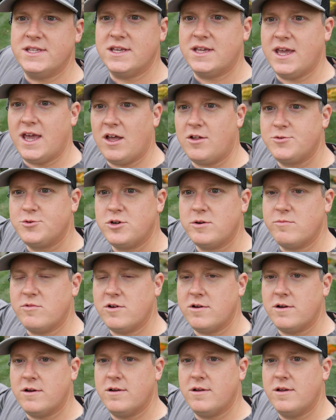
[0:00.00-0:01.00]
the cow
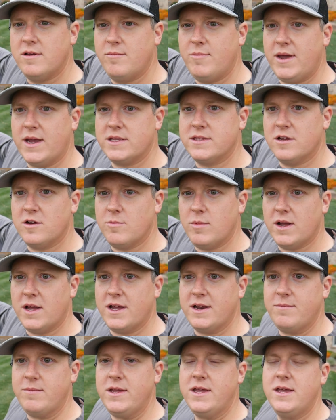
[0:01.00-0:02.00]
trimmer back there
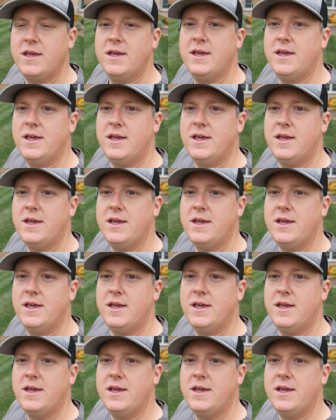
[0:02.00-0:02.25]
behind me.